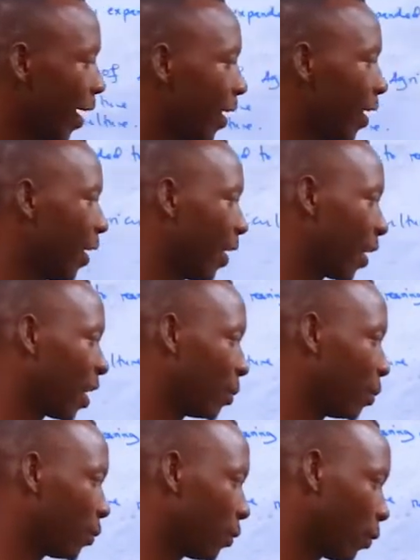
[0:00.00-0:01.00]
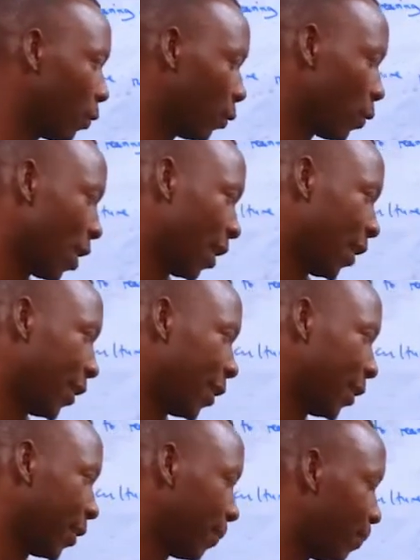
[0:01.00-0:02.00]
earning income through
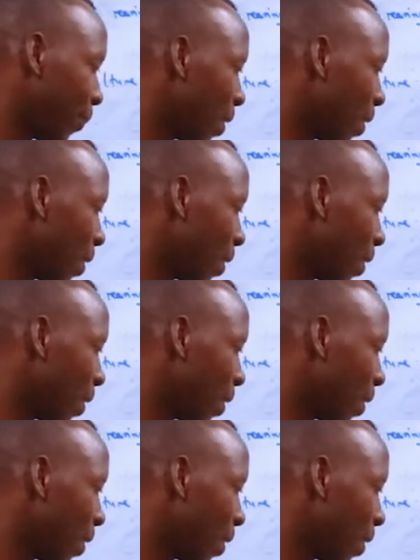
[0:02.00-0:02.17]
agriculture.